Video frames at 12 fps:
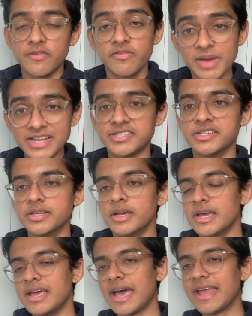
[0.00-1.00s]
for Medicine?
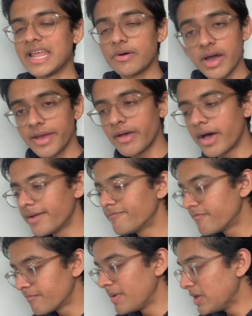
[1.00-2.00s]
And now
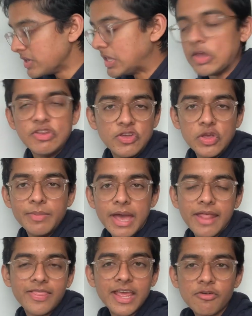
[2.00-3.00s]
I've been on YouTube,
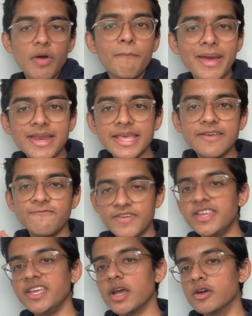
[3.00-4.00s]
and there aren't many
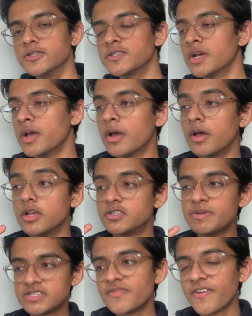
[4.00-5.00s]
videos
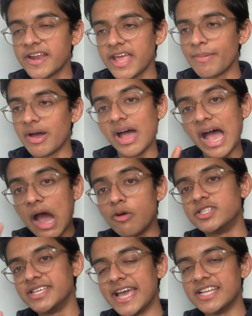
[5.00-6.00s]
specifically about how
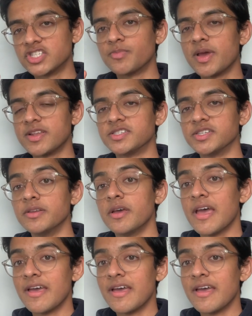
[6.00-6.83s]
to get into medicine